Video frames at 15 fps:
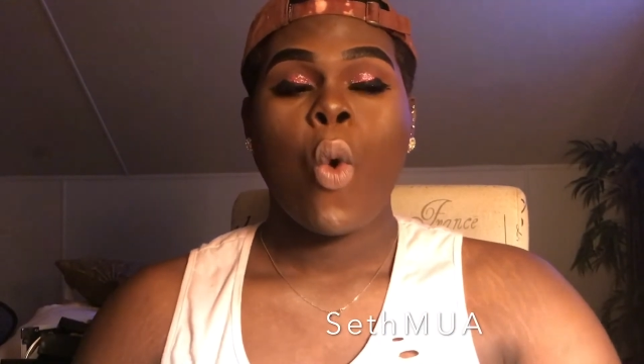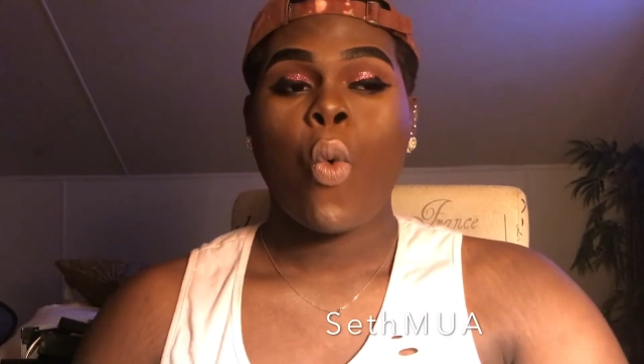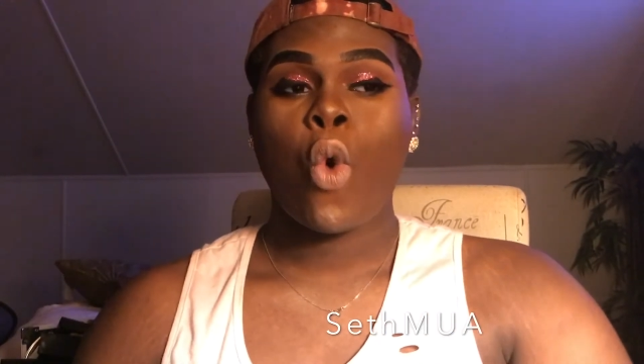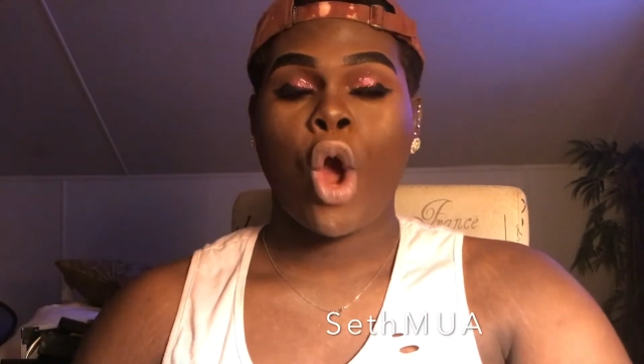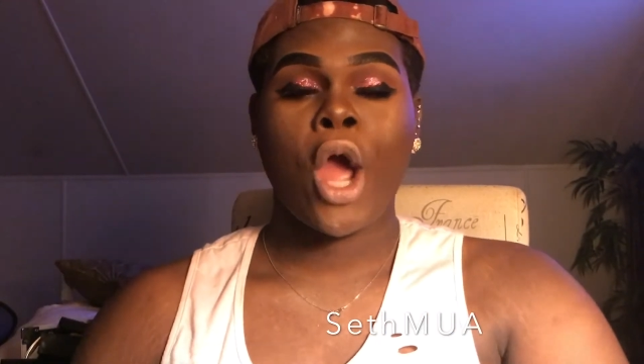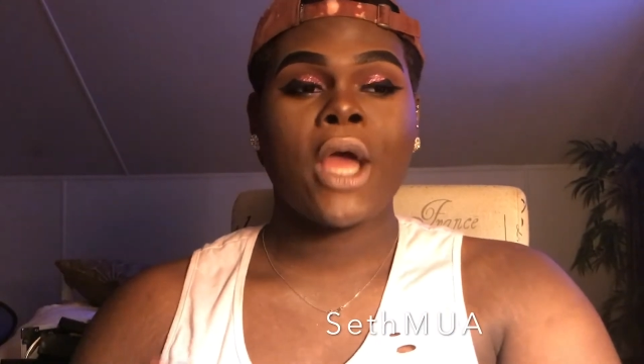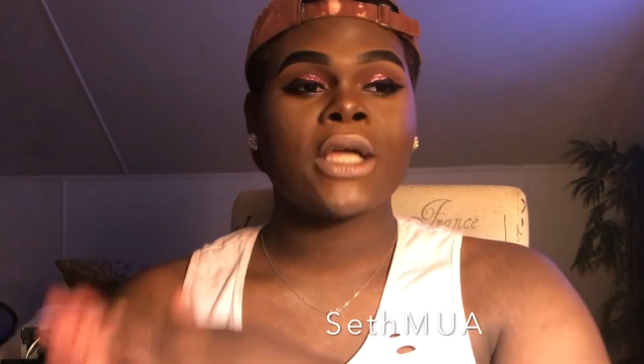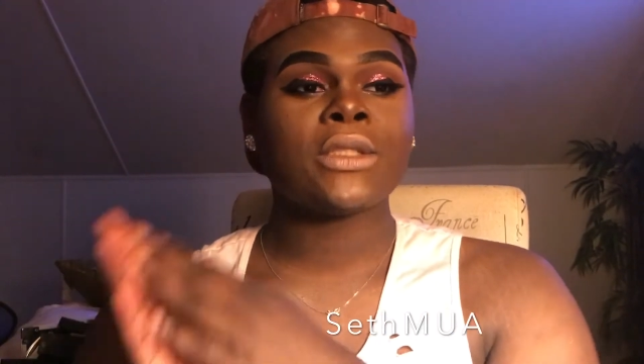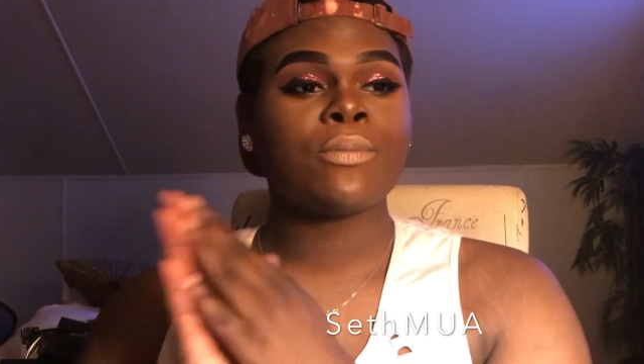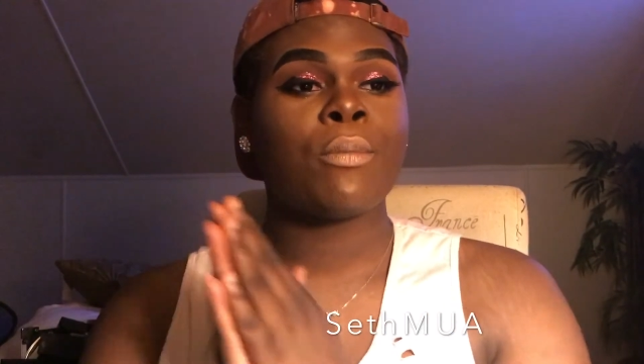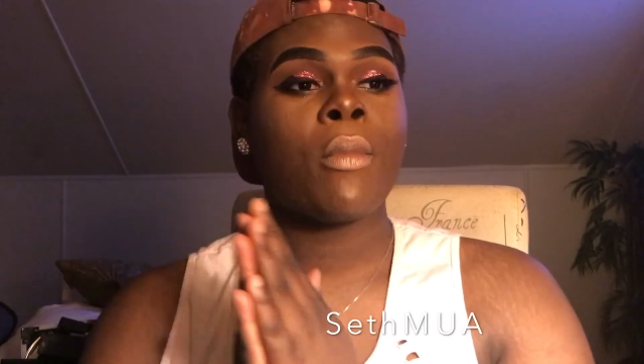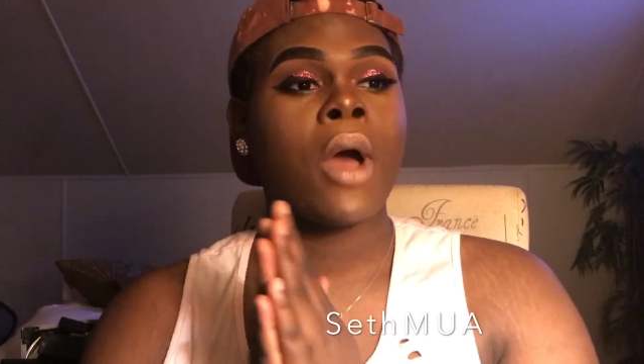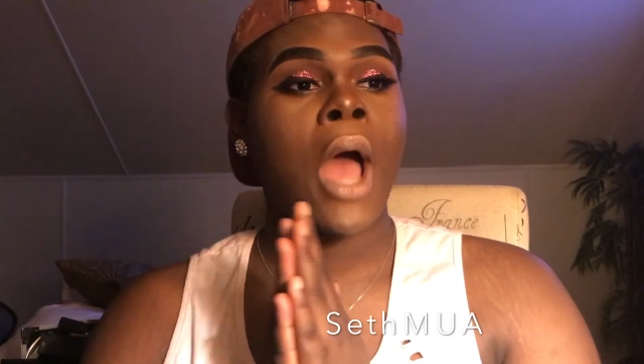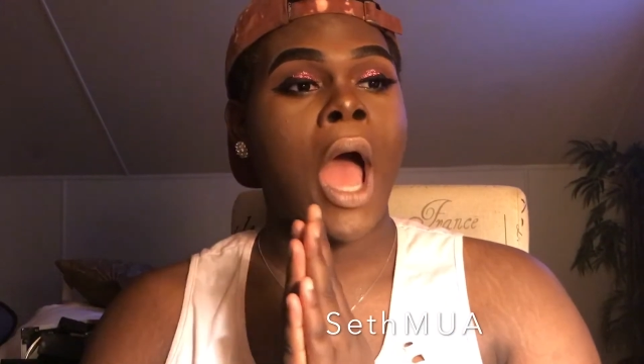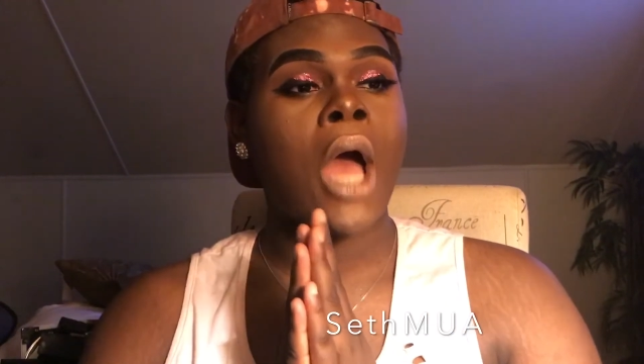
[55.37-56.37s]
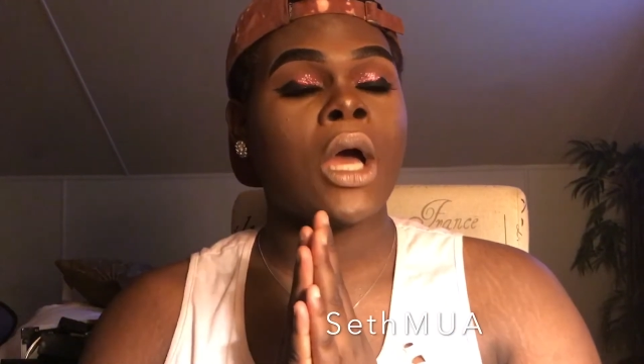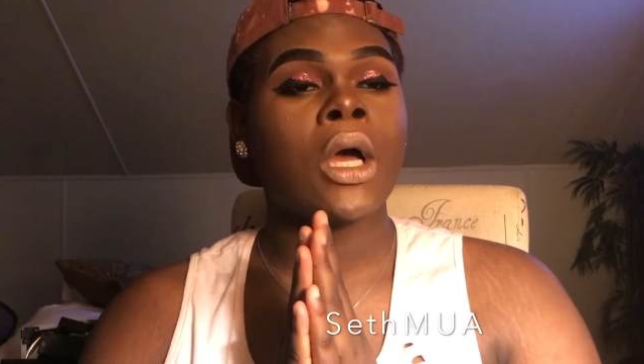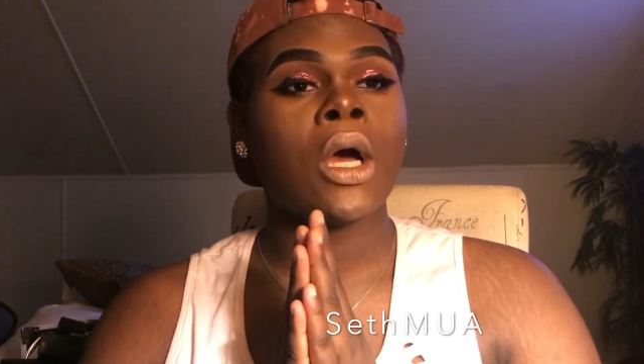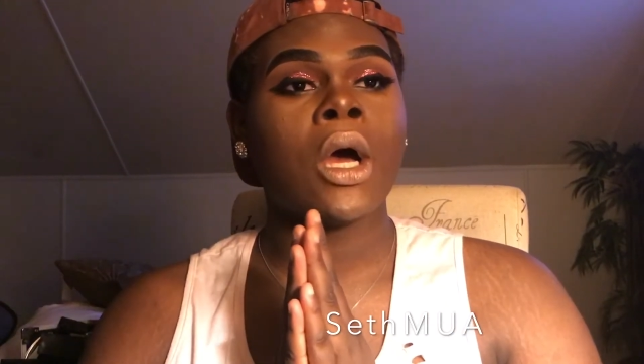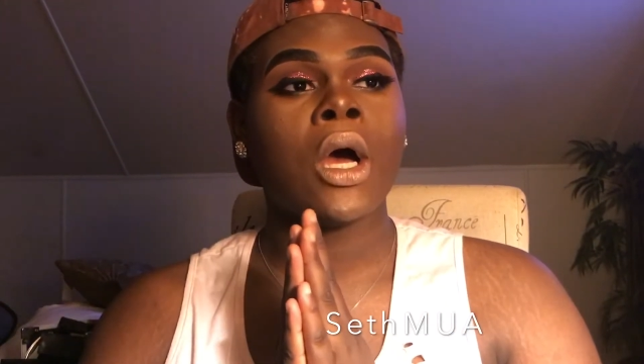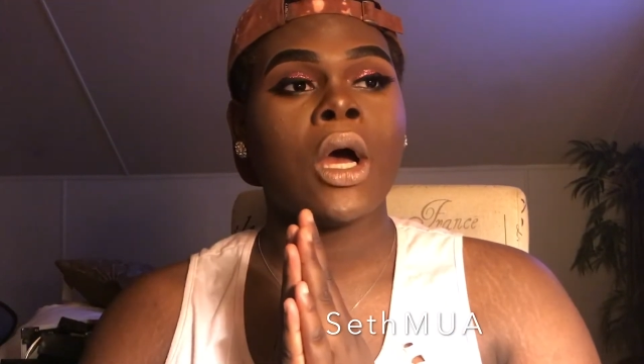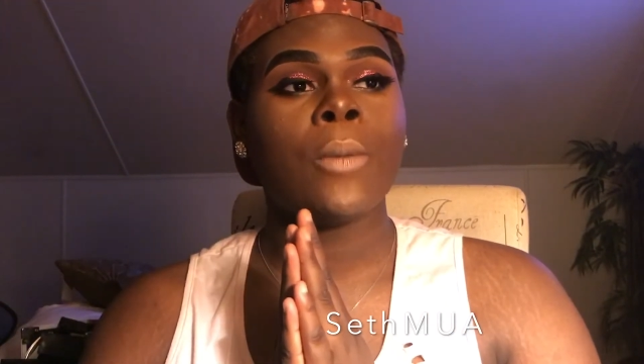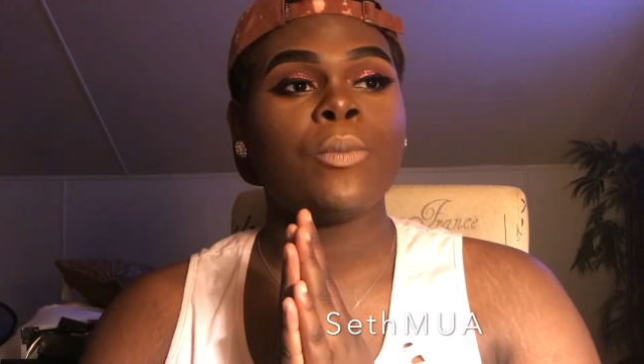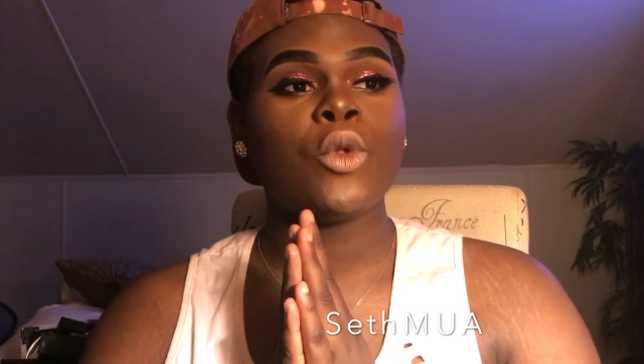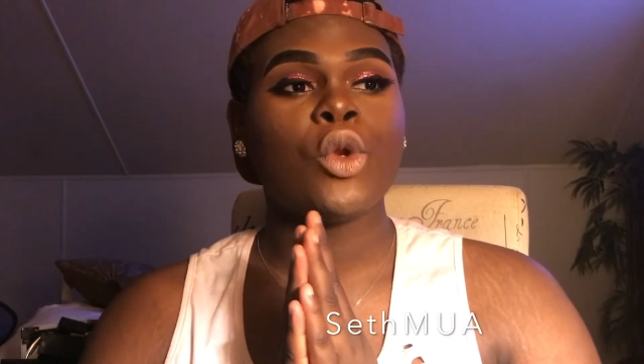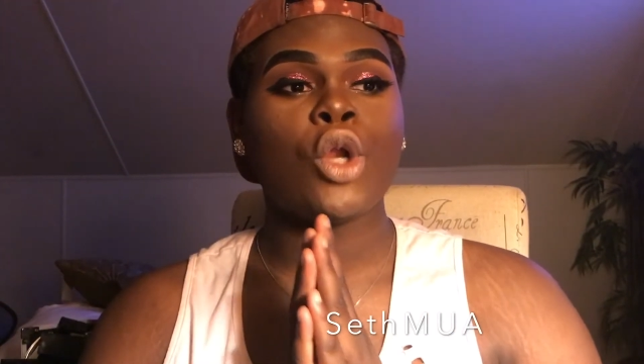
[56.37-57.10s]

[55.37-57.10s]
where it's my,